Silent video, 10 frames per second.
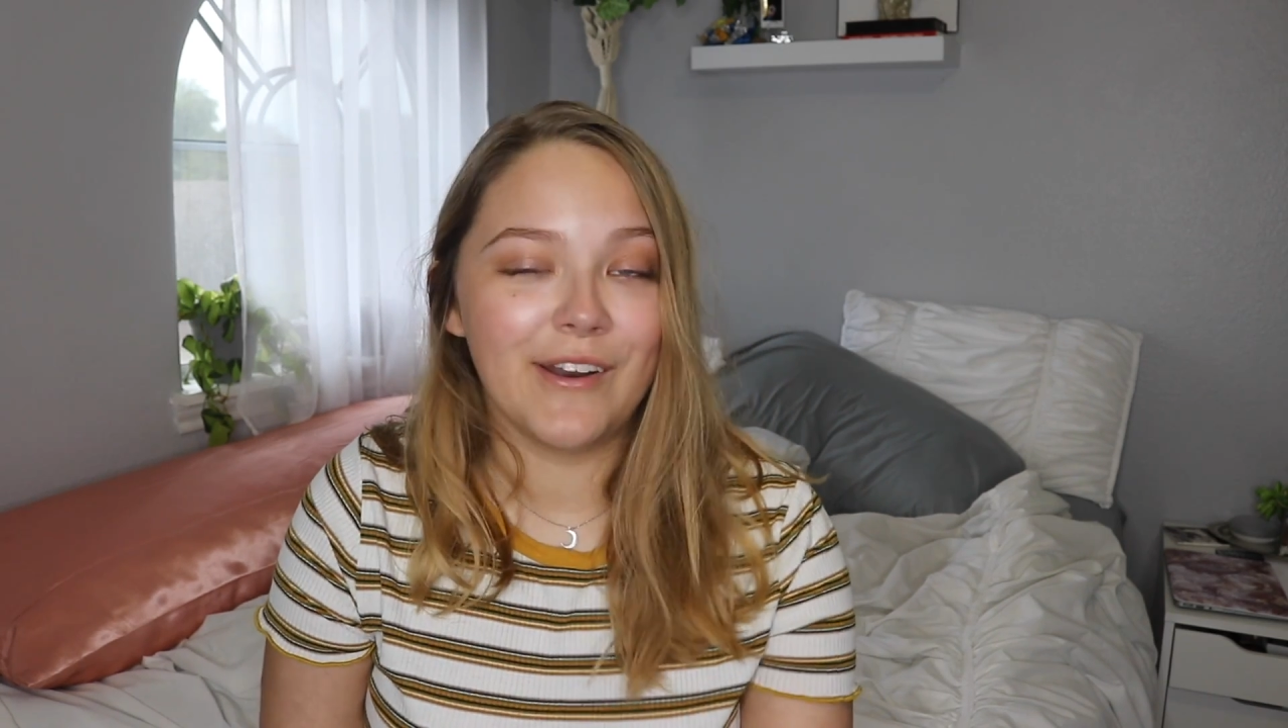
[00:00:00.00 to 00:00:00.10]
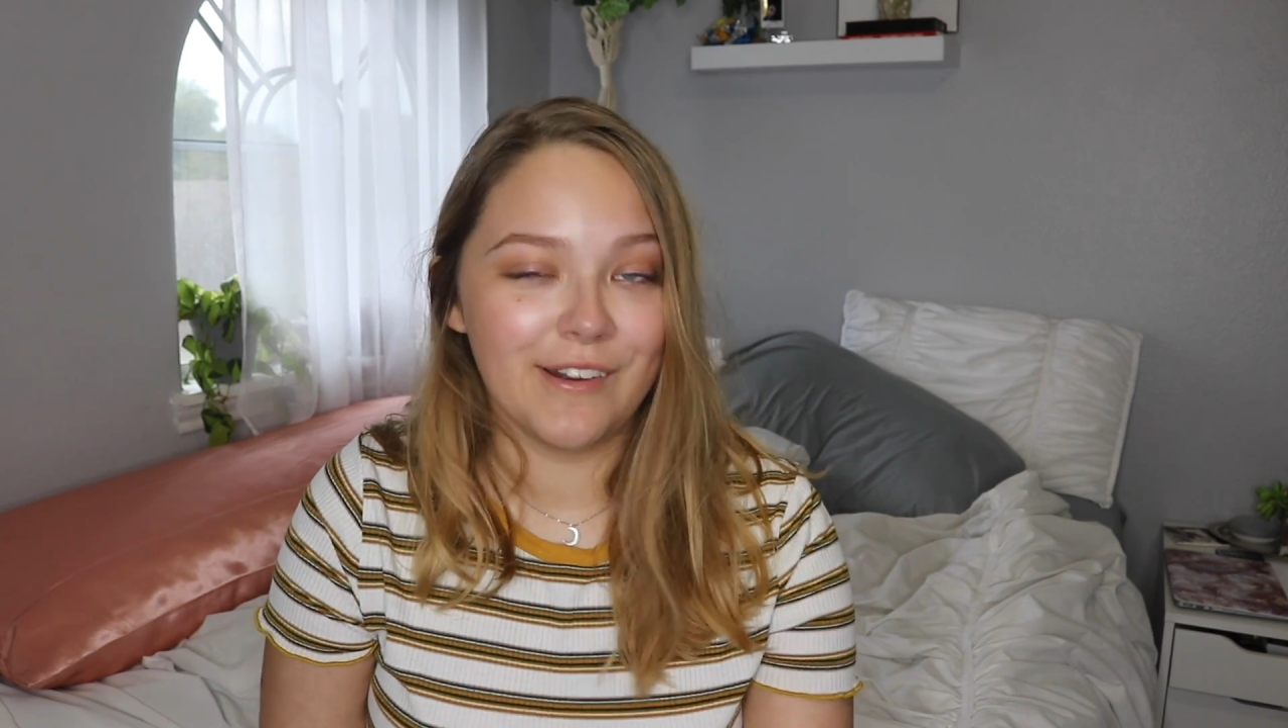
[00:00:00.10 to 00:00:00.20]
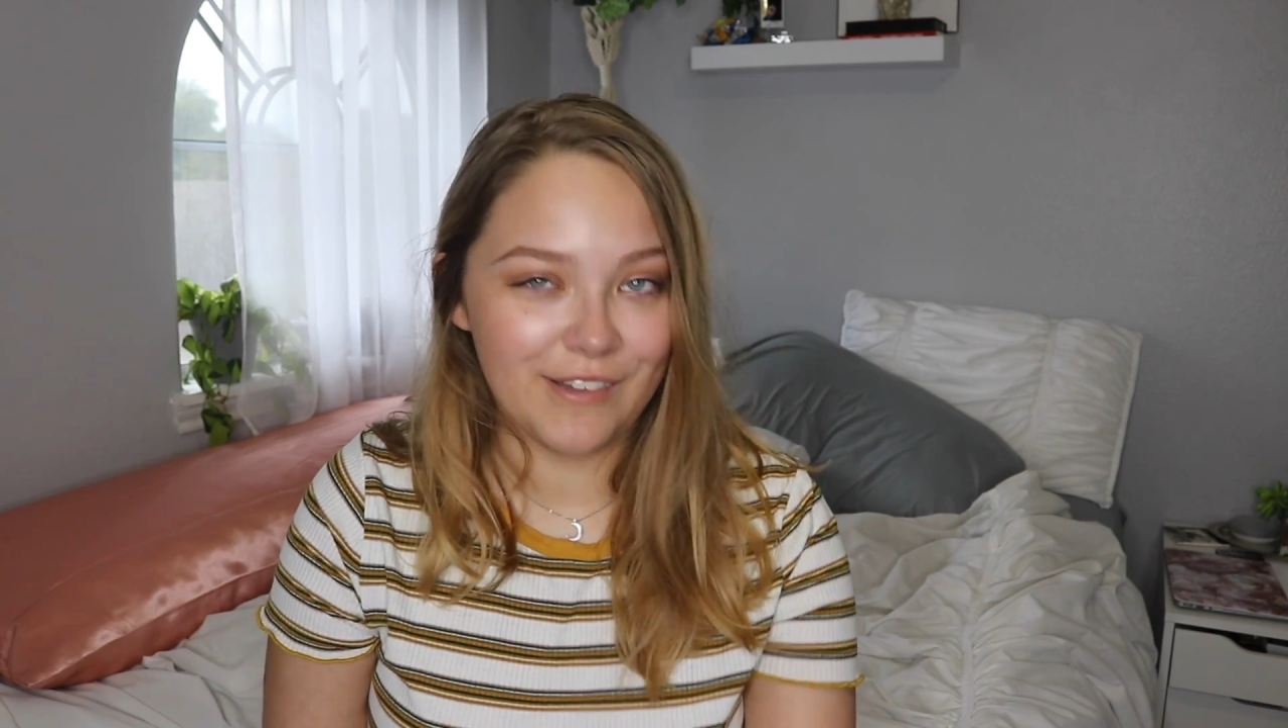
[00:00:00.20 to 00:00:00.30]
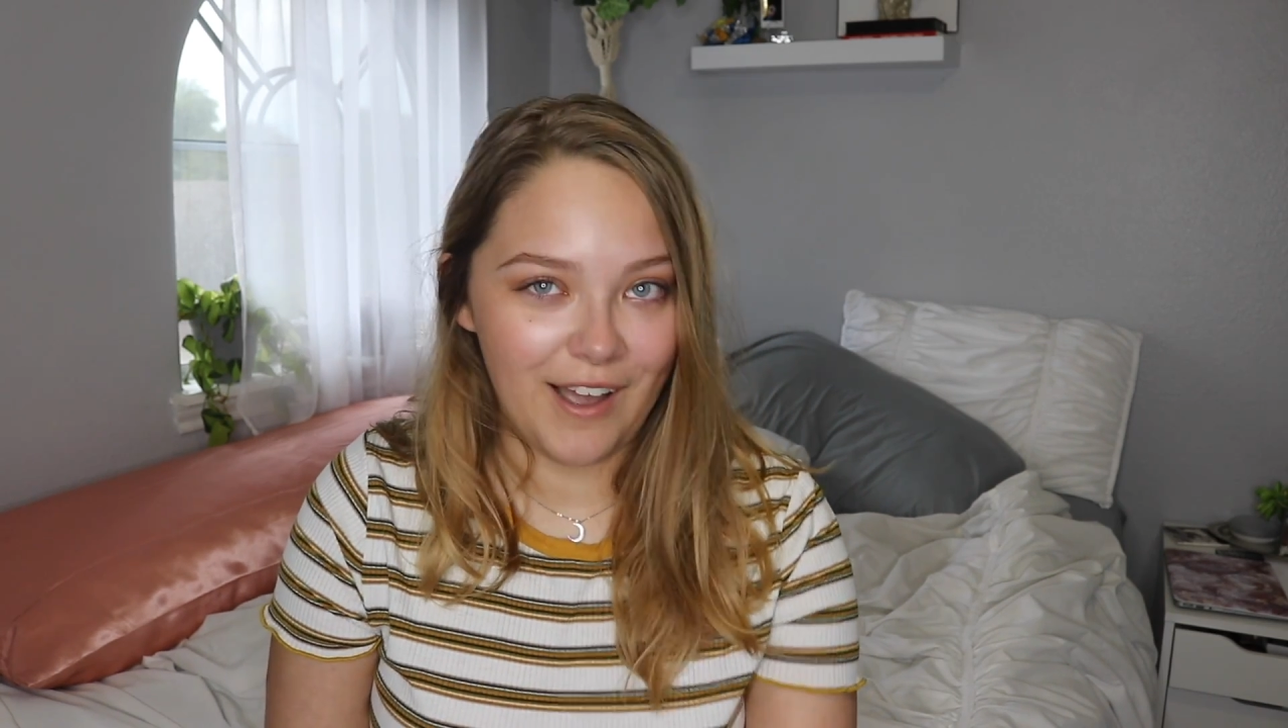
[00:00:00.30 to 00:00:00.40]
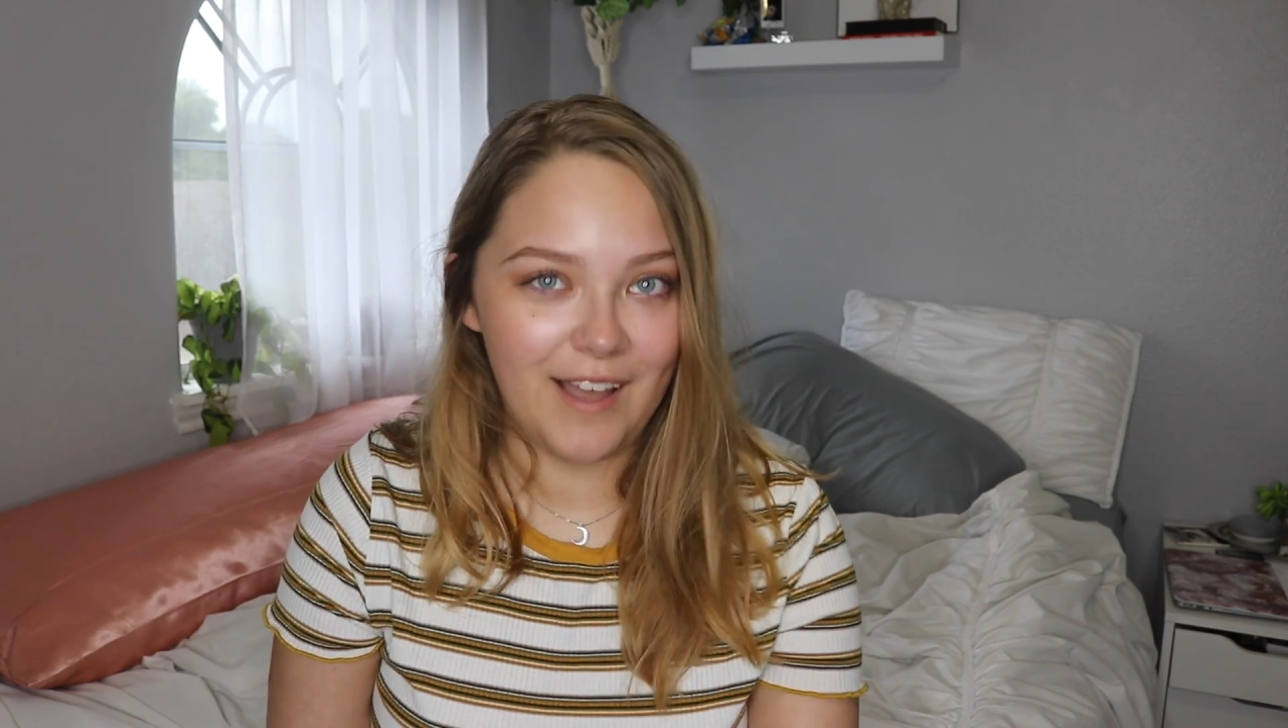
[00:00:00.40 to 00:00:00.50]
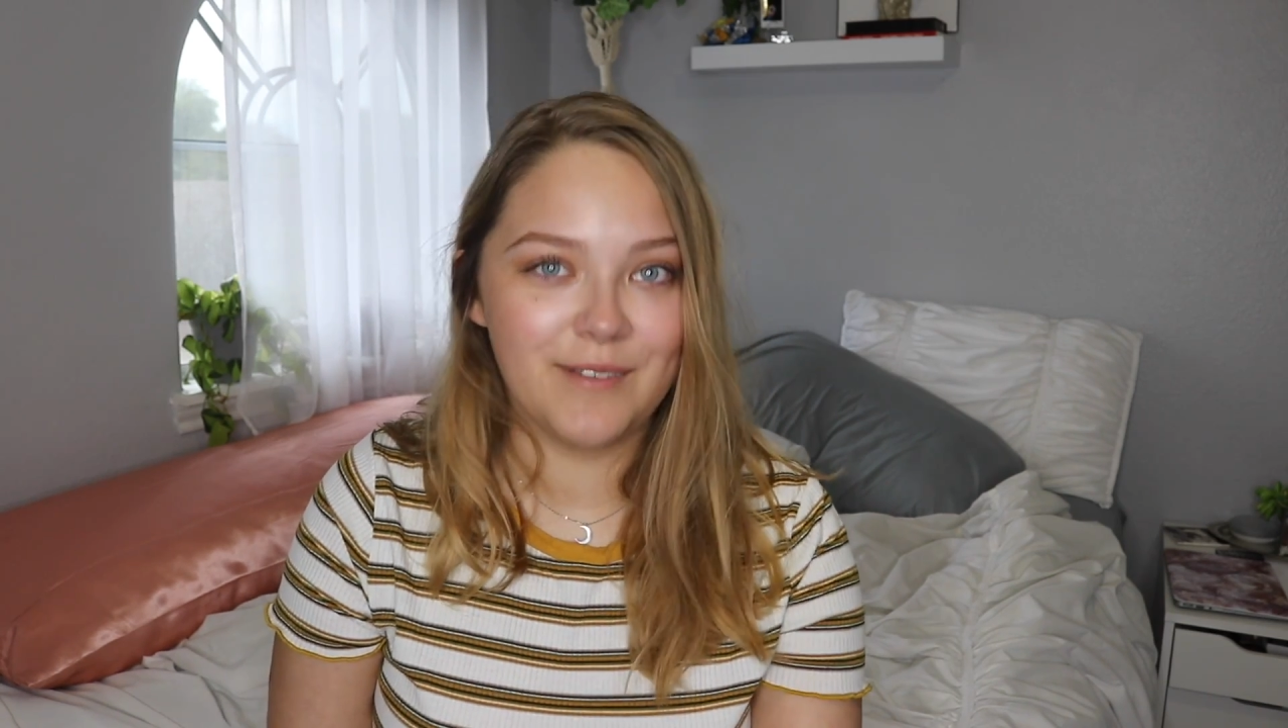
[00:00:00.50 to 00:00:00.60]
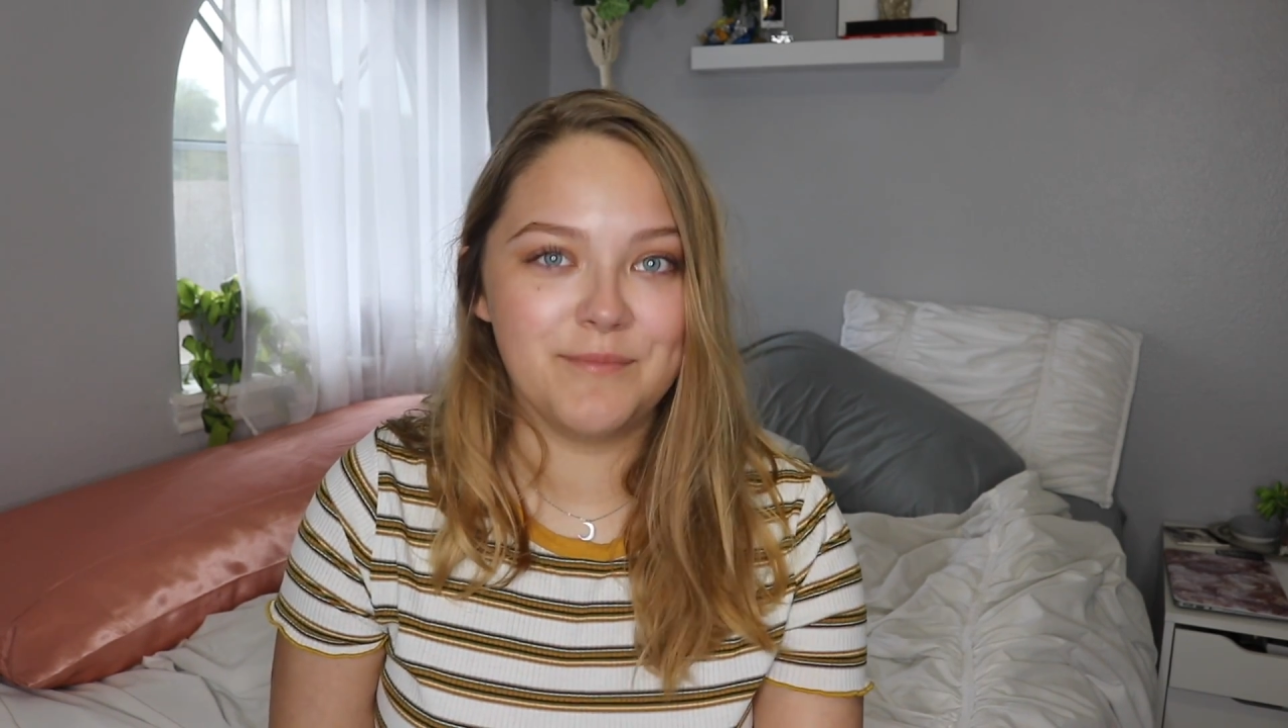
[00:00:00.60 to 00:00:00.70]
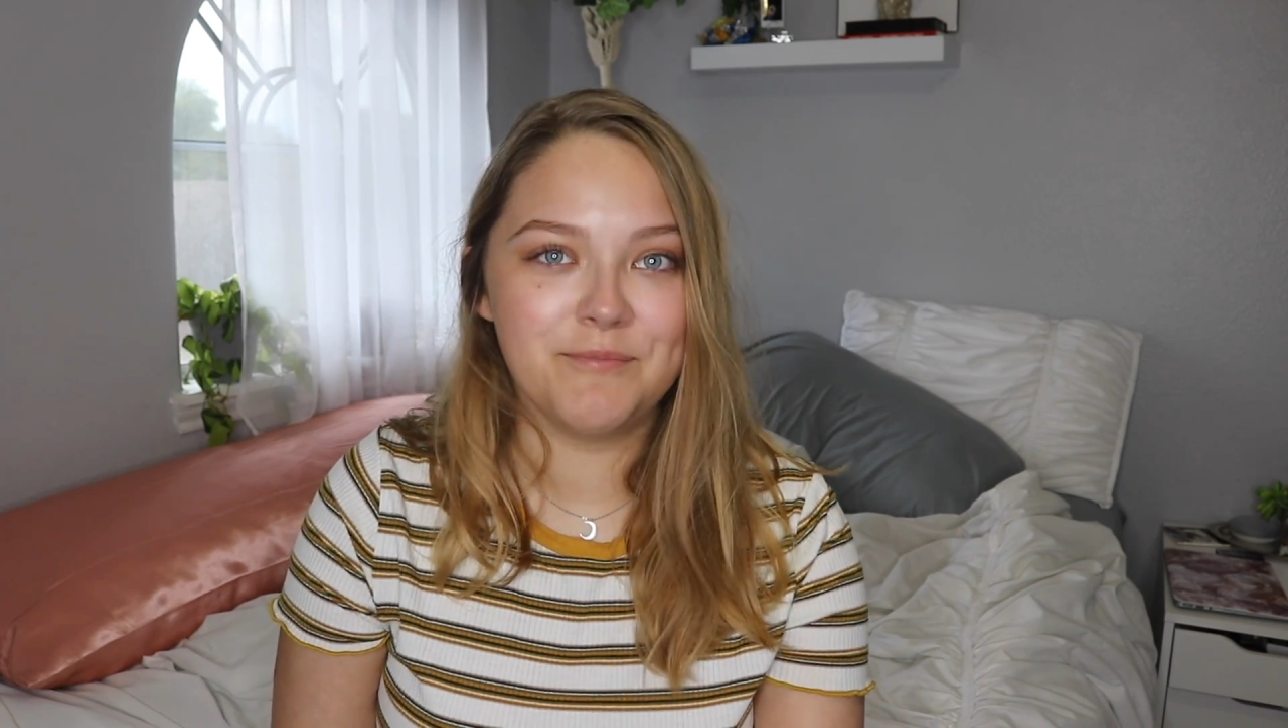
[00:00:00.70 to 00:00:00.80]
it a lot.